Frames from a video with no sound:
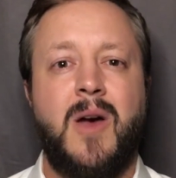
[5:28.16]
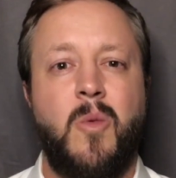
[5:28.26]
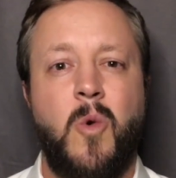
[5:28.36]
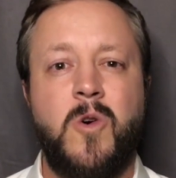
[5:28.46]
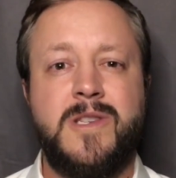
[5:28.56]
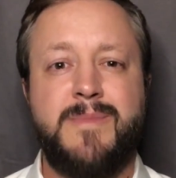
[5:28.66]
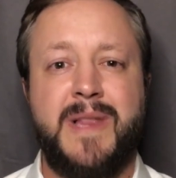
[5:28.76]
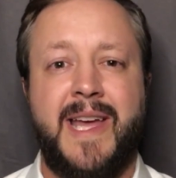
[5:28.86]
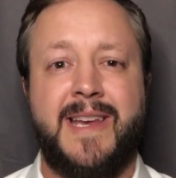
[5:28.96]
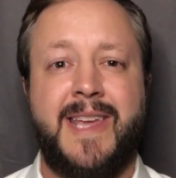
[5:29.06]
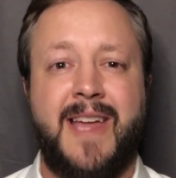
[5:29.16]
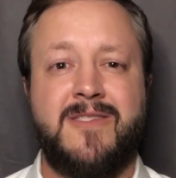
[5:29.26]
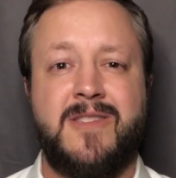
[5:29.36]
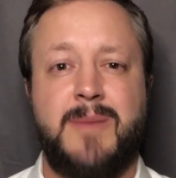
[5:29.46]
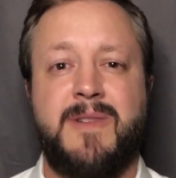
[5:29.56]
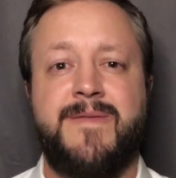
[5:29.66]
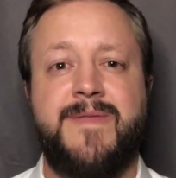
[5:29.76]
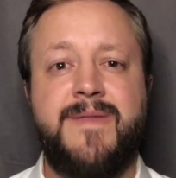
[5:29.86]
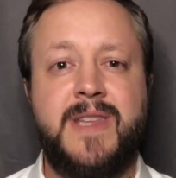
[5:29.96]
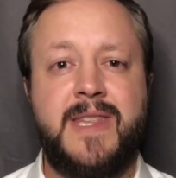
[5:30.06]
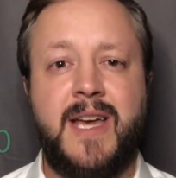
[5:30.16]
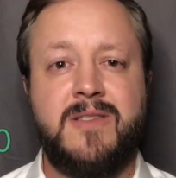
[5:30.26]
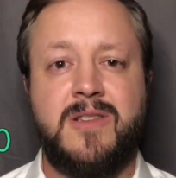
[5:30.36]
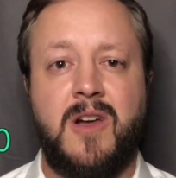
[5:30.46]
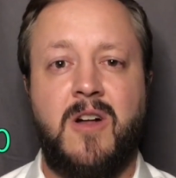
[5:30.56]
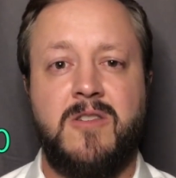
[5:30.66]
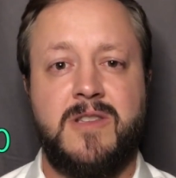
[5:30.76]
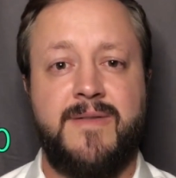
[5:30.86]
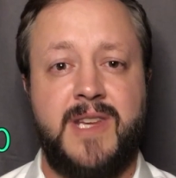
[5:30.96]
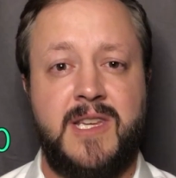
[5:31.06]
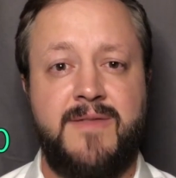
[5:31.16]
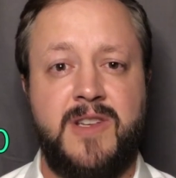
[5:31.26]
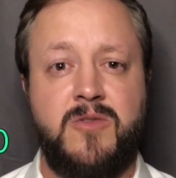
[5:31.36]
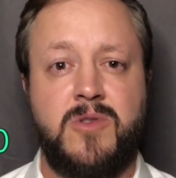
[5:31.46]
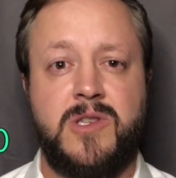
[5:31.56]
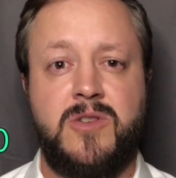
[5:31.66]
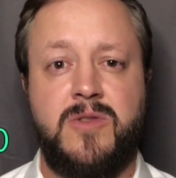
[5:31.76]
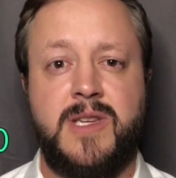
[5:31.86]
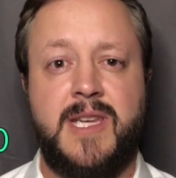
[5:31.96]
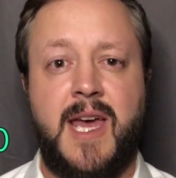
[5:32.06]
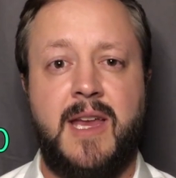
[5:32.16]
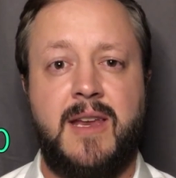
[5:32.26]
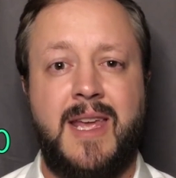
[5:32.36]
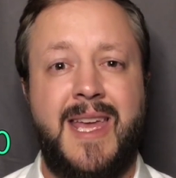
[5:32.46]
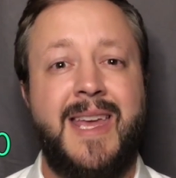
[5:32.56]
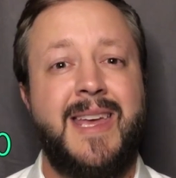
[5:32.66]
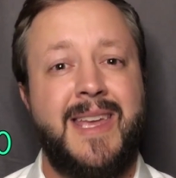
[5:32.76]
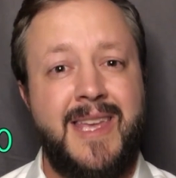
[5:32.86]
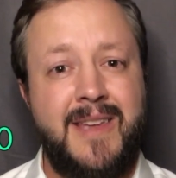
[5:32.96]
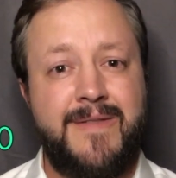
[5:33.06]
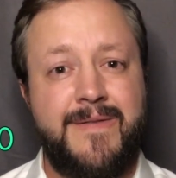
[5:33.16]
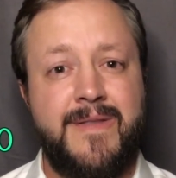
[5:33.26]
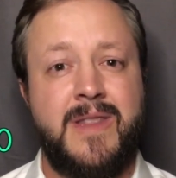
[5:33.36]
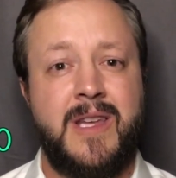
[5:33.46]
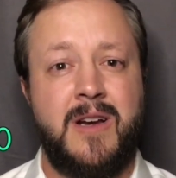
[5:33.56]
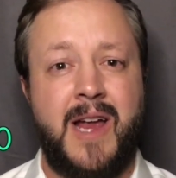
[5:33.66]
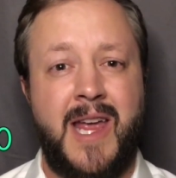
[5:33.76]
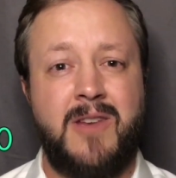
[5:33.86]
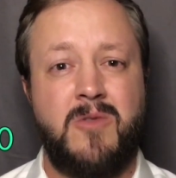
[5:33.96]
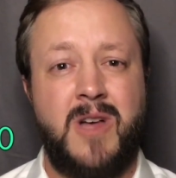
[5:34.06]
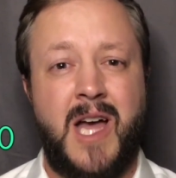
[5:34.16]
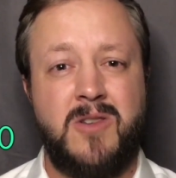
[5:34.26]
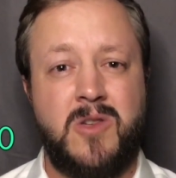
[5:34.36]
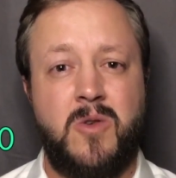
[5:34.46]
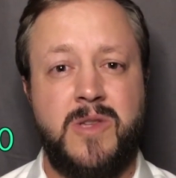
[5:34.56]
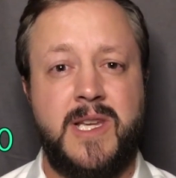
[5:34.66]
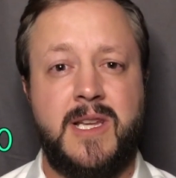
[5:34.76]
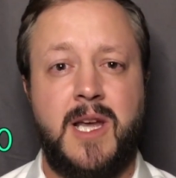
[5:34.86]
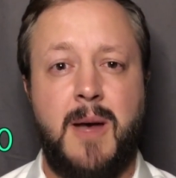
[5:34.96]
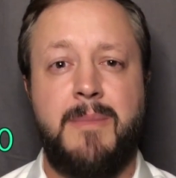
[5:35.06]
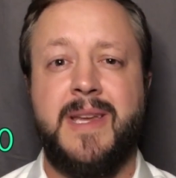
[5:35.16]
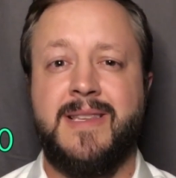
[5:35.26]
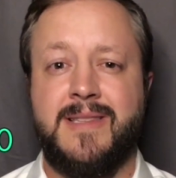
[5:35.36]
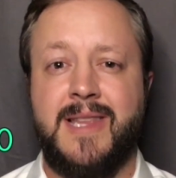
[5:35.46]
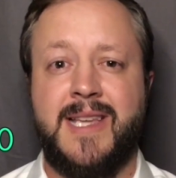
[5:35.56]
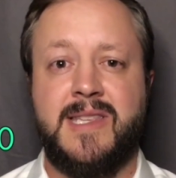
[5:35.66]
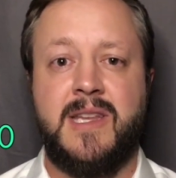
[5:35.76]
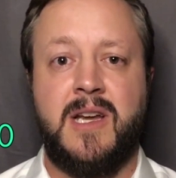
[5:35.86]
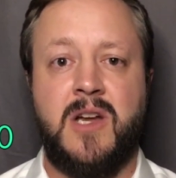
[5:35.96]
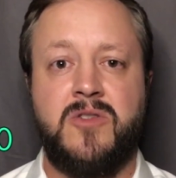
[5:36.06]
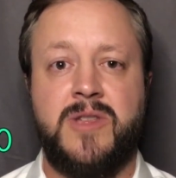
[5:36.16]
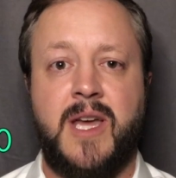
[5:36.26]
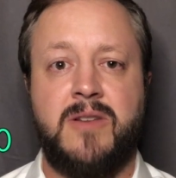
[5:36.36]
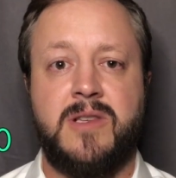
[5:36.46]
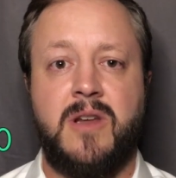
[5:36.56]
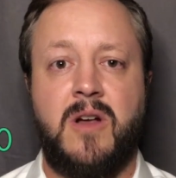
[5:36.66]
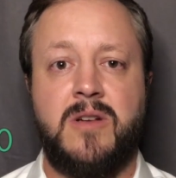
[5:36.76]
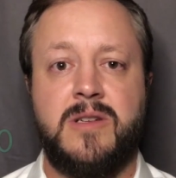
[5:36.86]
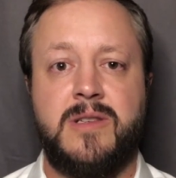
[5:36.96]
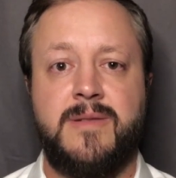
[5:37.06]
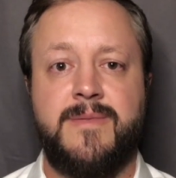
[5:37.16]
Warren's plan cancels up to $50,000 of an individual's student debt if their annual household income is less than $100,000.